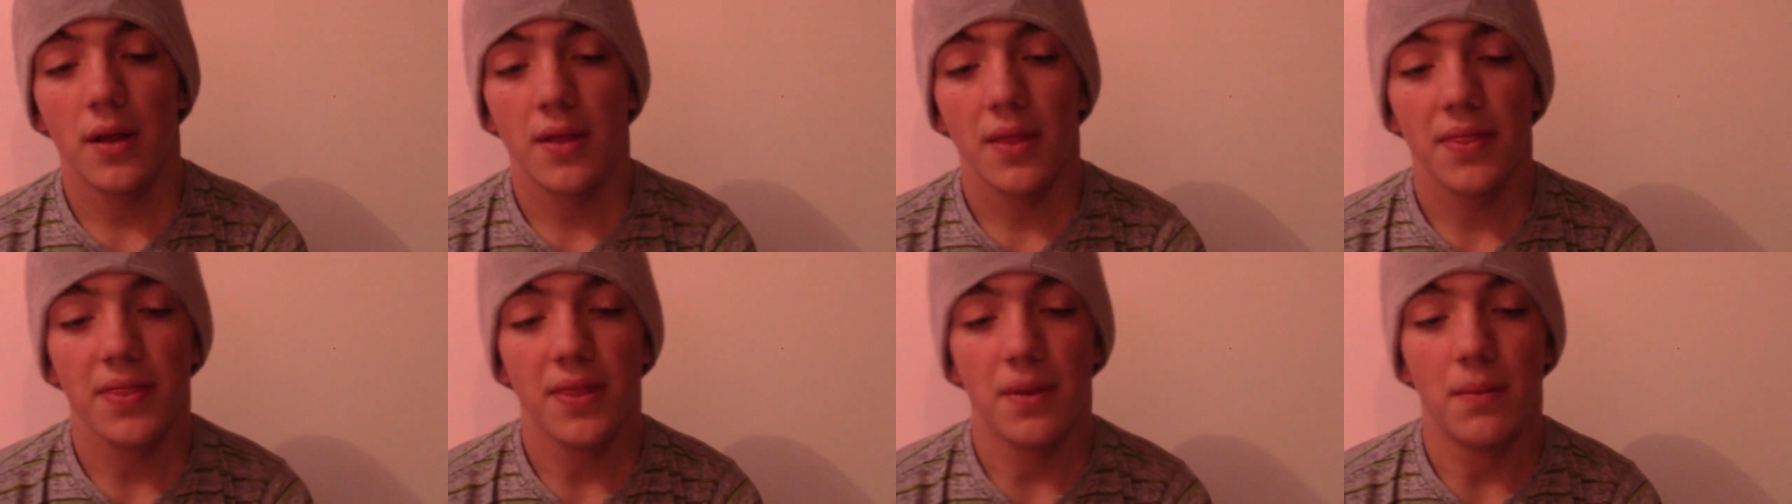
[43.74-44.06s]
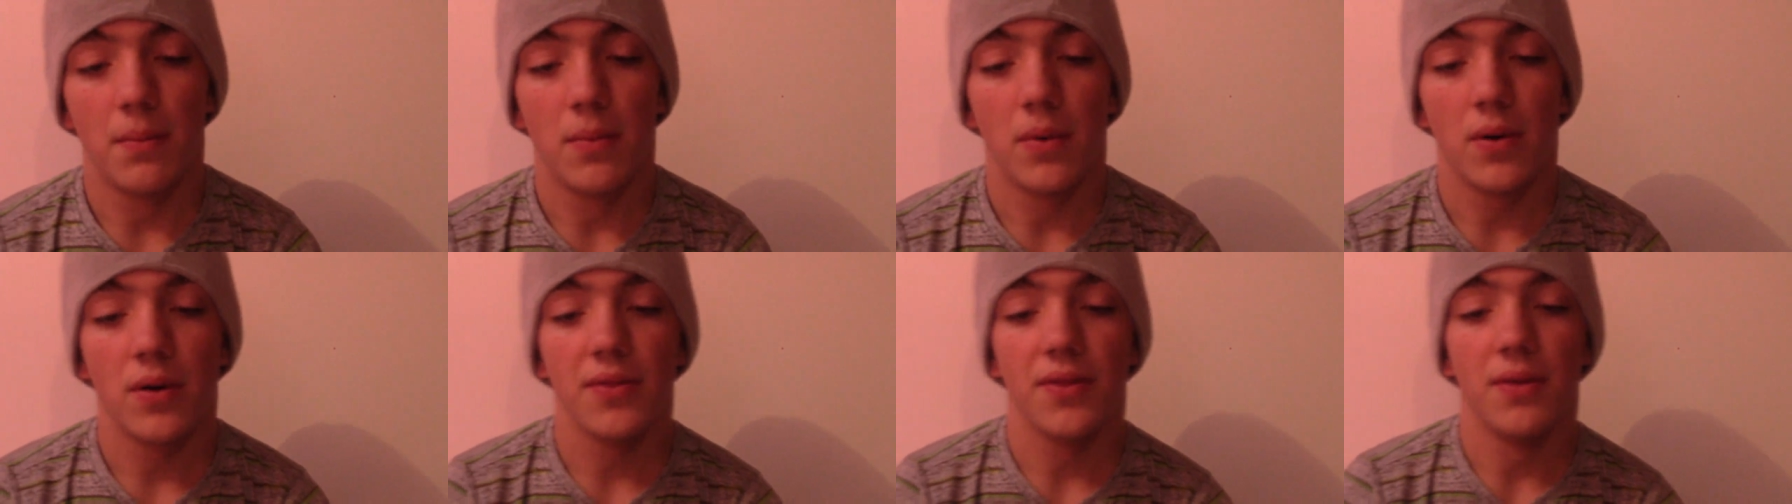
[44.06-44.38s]
the
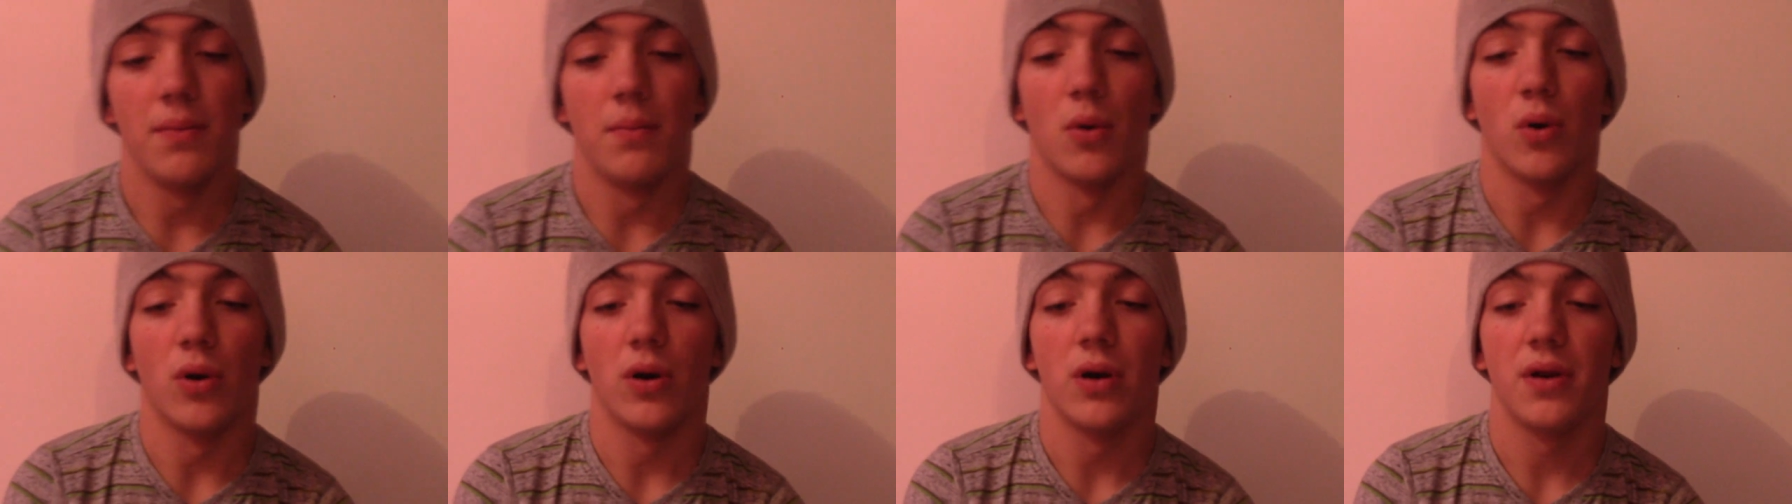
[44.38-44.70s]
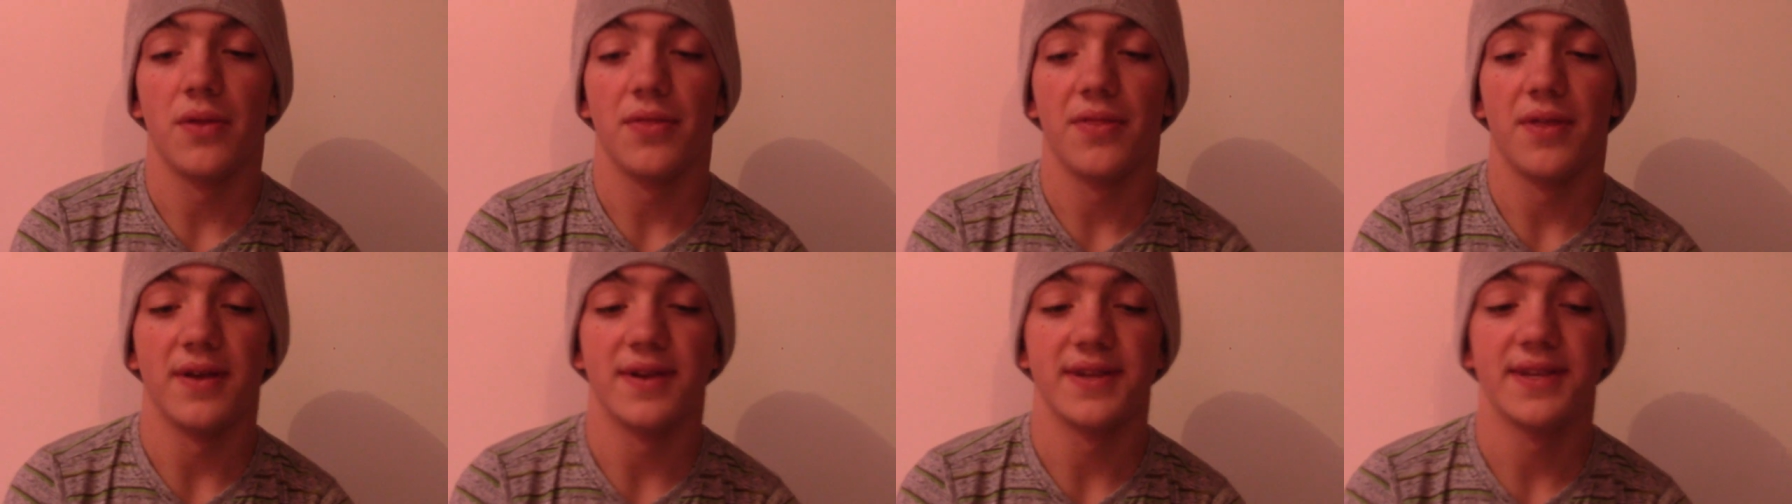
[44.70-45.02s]
more
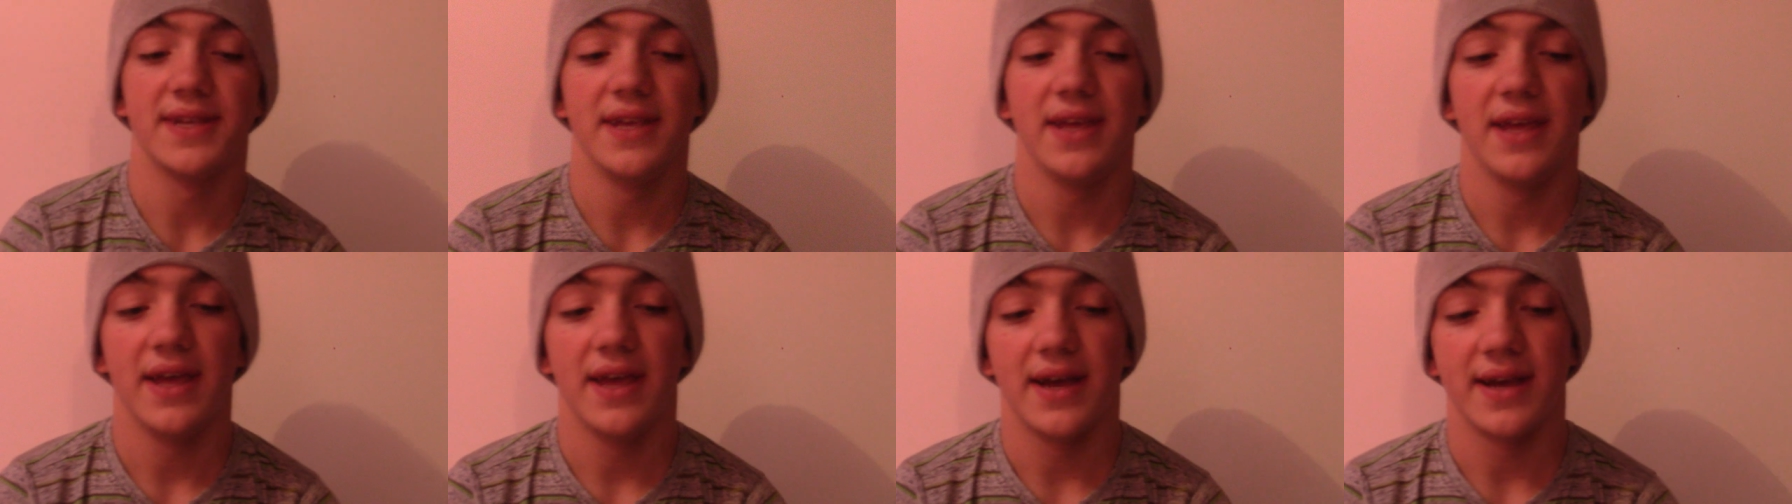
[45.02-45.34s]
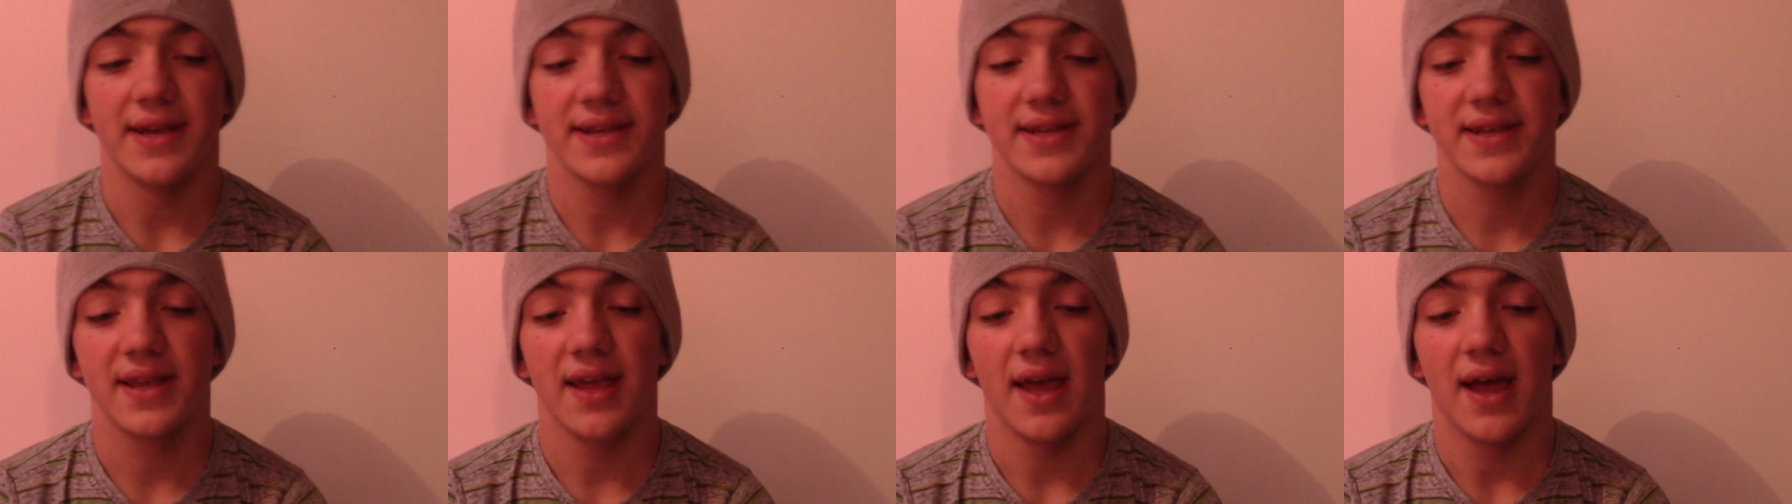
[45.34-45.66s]
the
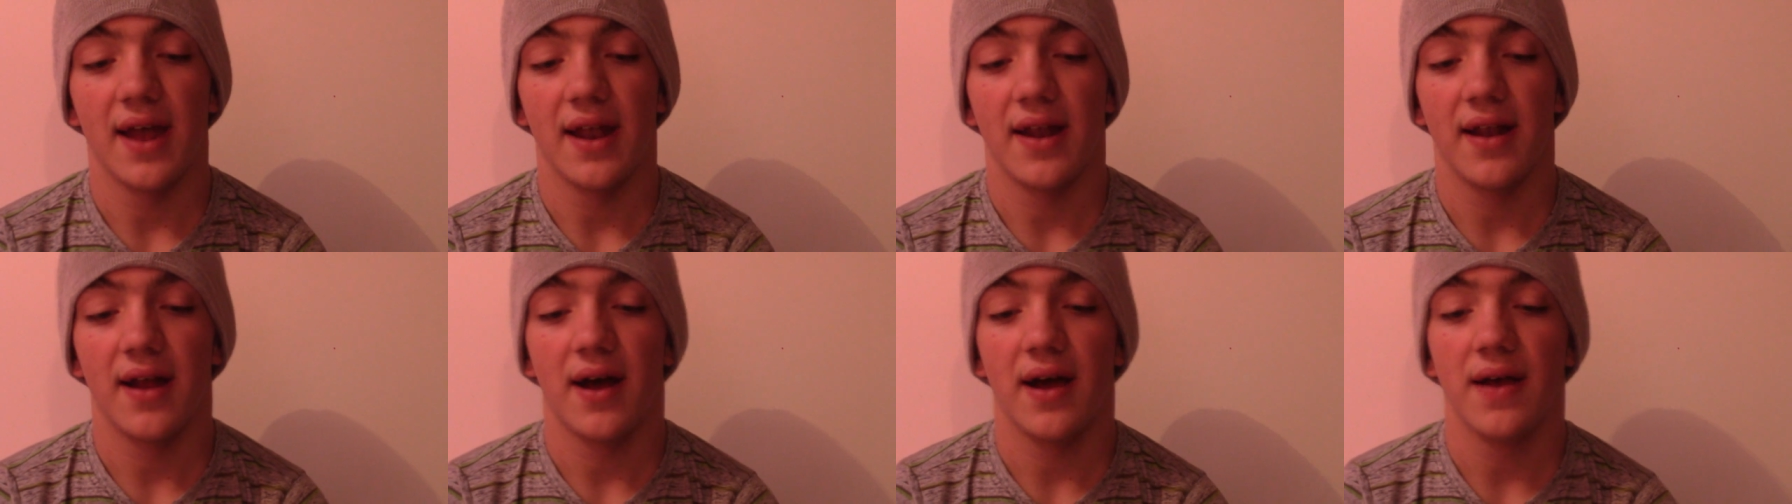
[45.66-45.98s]
CS get.